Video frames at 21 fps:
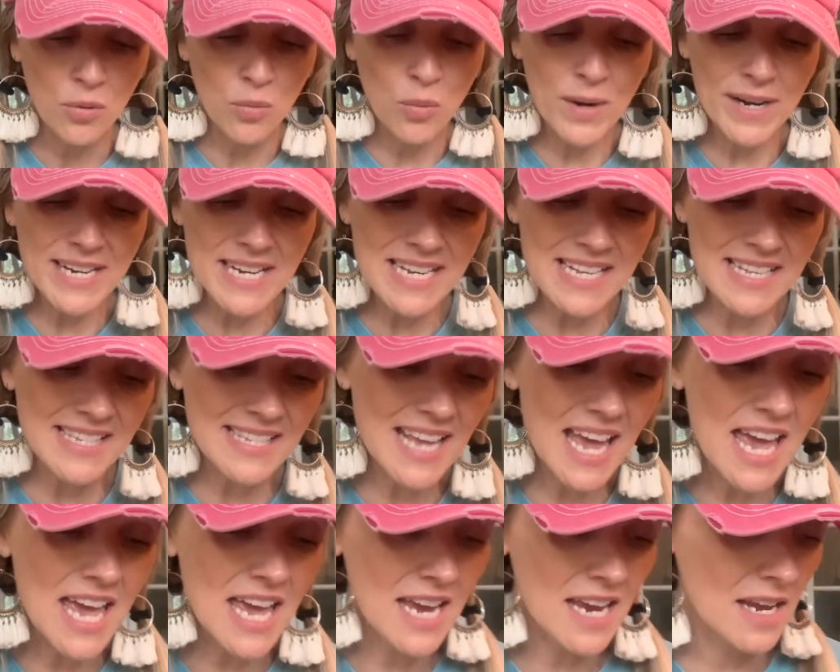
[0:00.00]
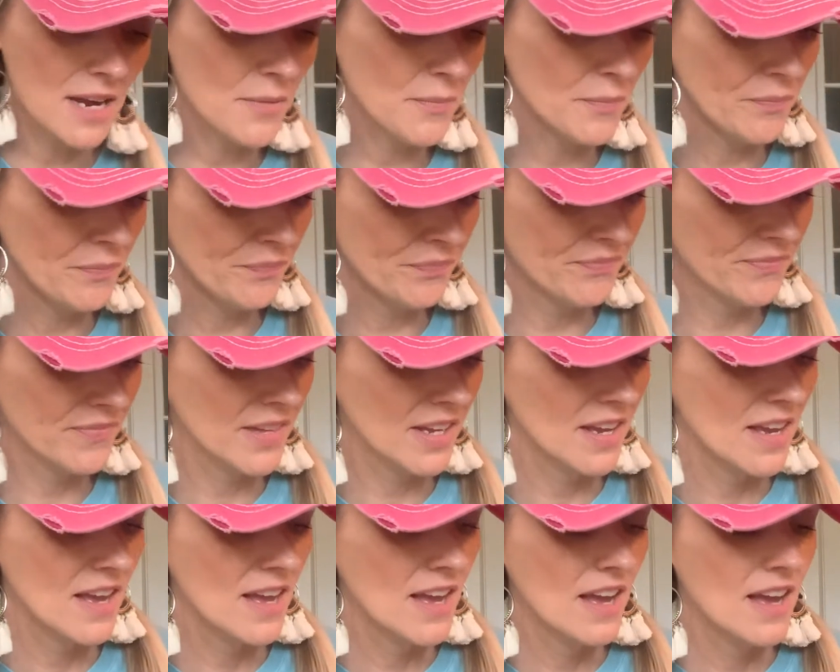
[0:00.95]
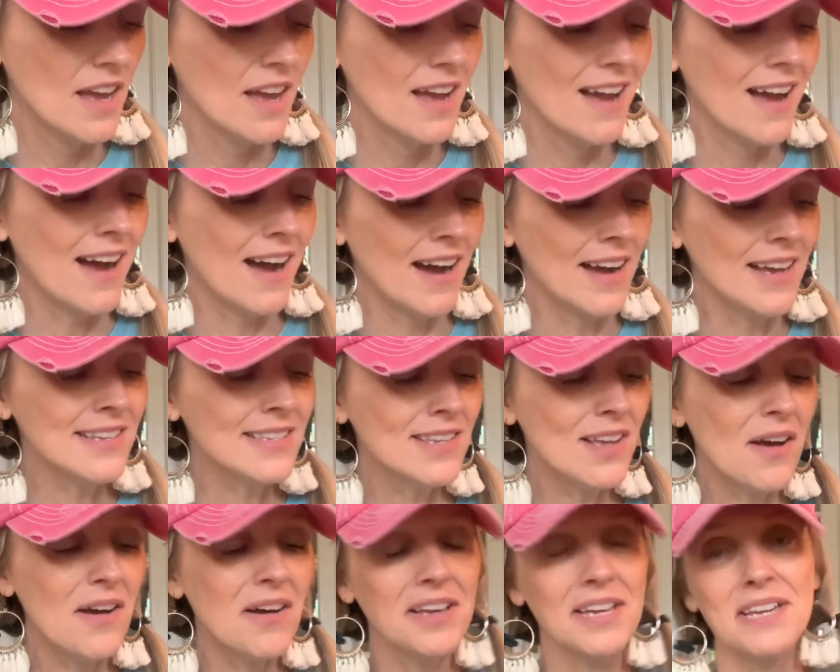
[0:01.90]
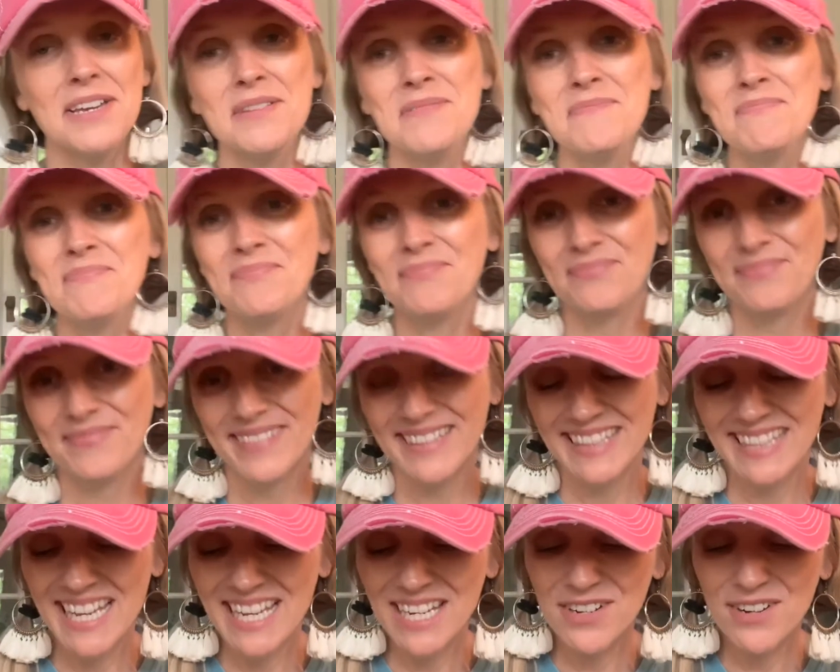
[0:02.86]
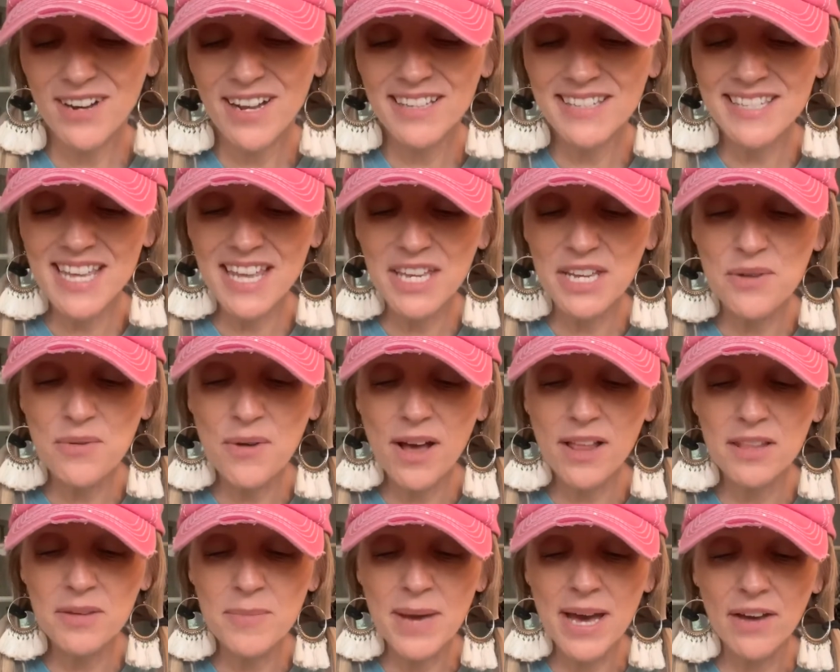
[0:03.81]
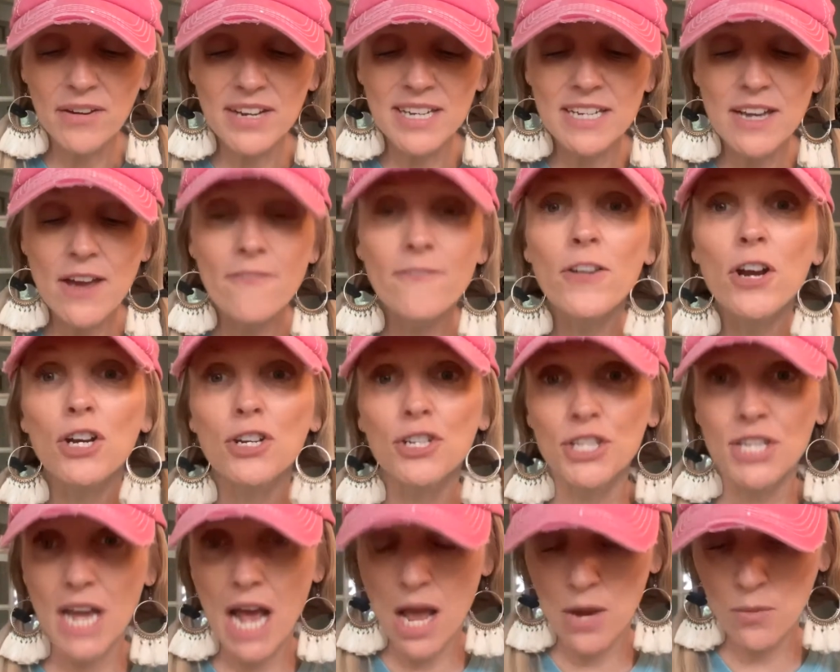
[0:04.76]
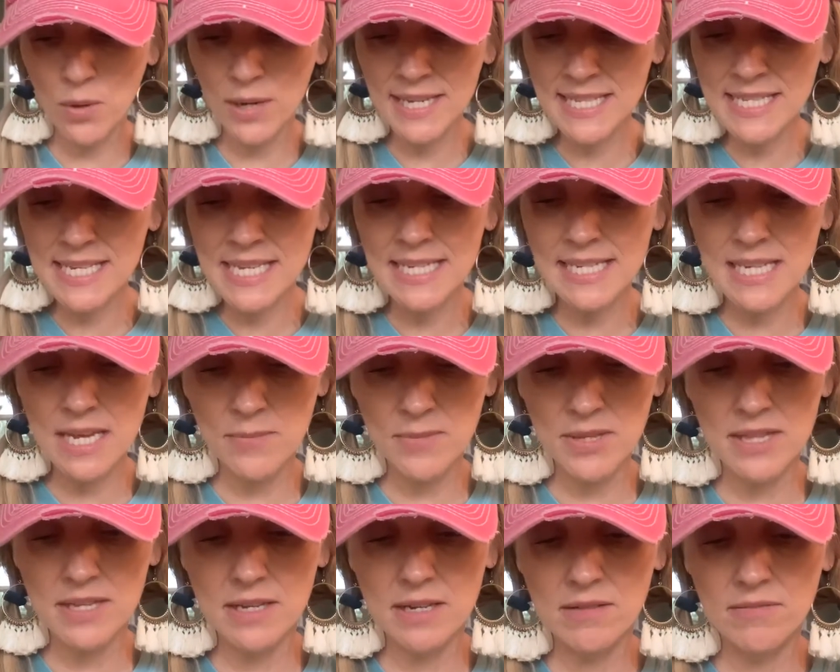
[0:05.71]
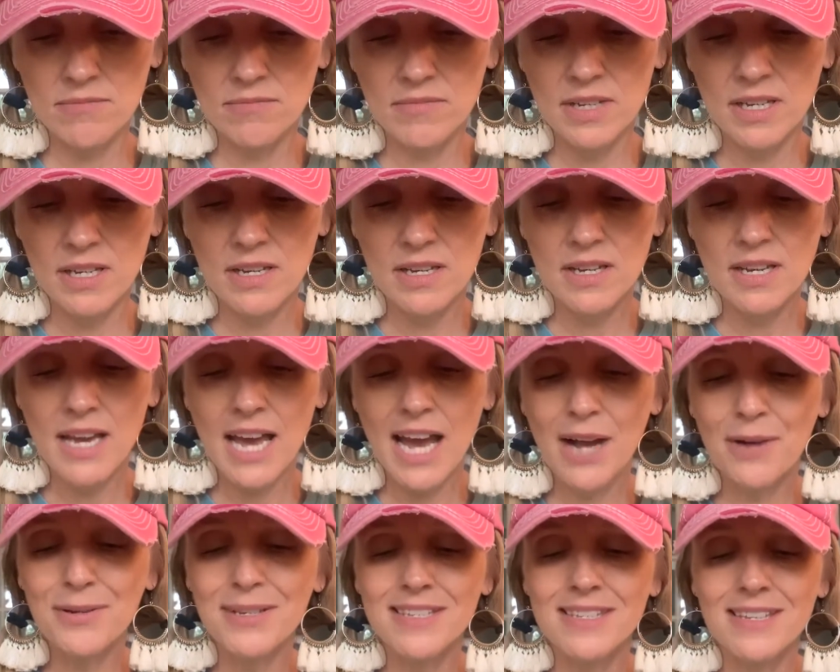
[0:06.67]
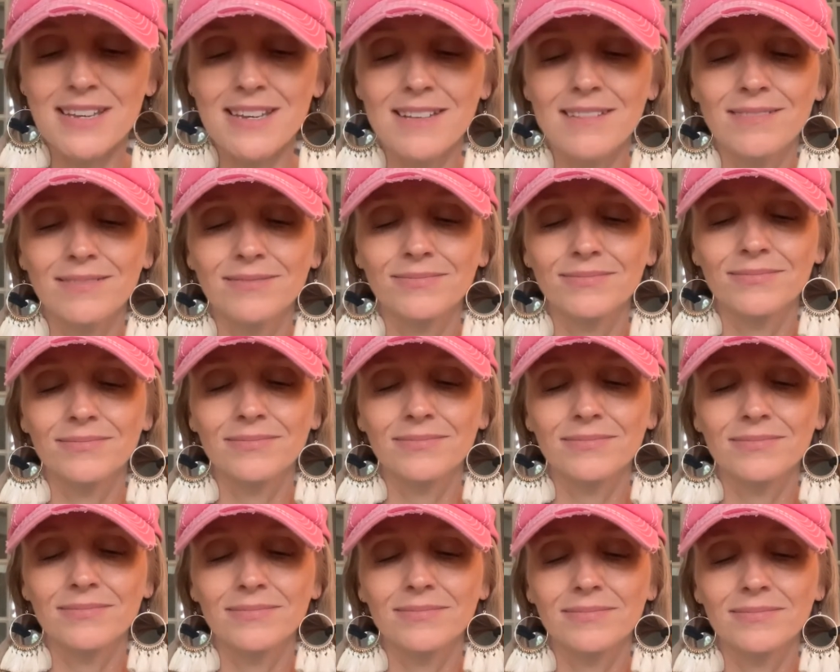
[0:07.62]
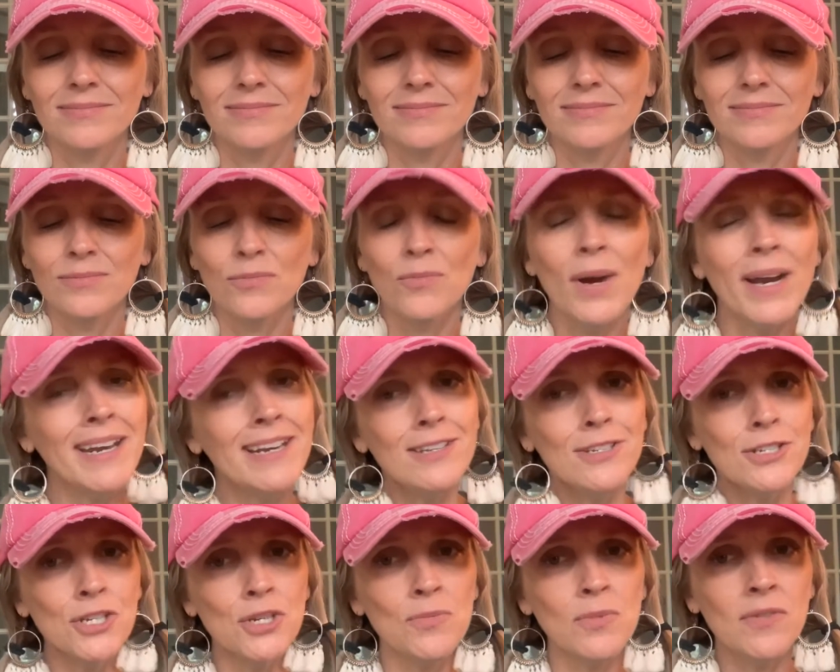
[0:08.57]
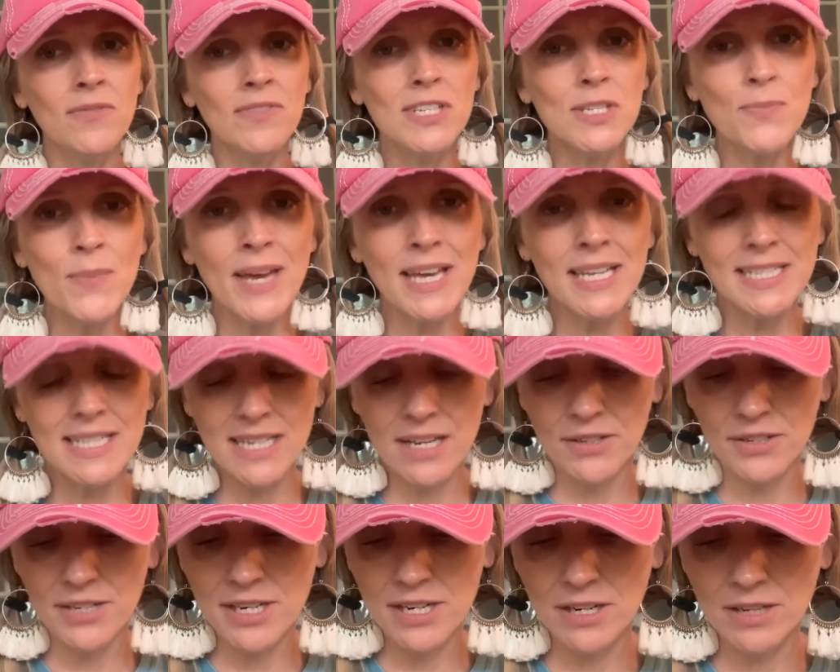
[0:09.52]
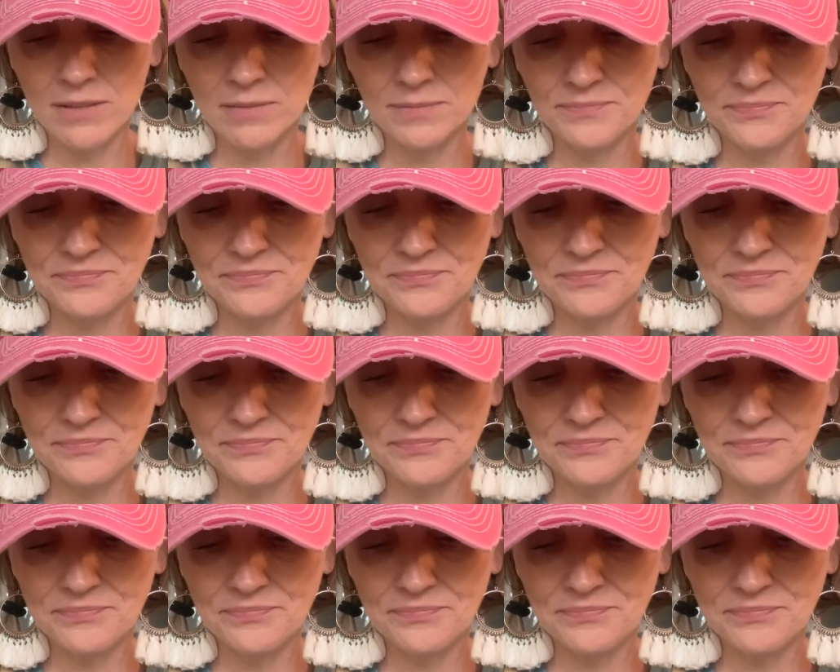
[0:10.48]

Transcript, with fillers: What did he say? I saw him. Later, I'll tell you all about it. First, I want to see Timothy. How is he? Why didn't you move his bed down here?